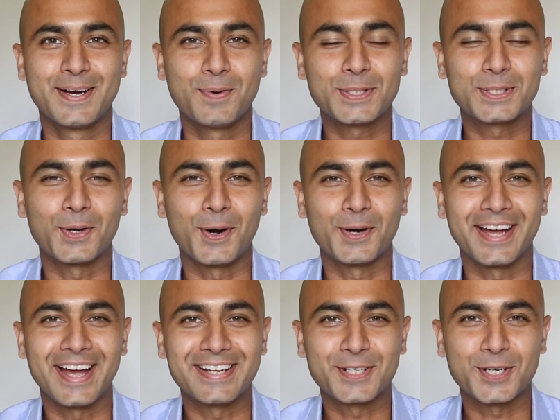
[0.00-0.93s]
What's going on,
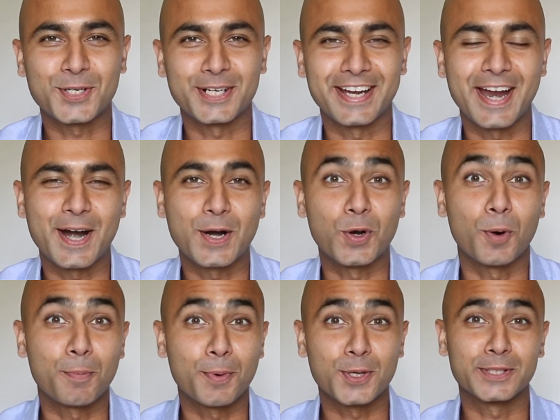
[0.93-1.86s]
guys? Sherjan here, your
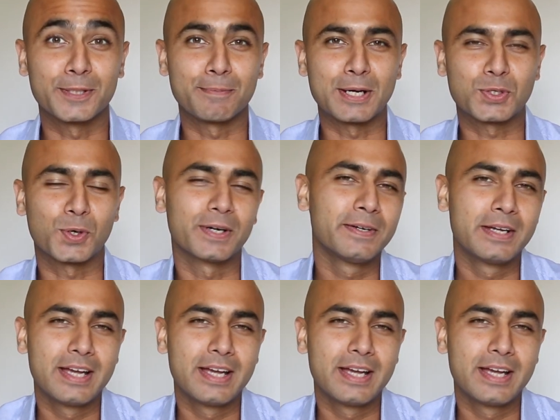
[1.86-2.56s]
personal mentor.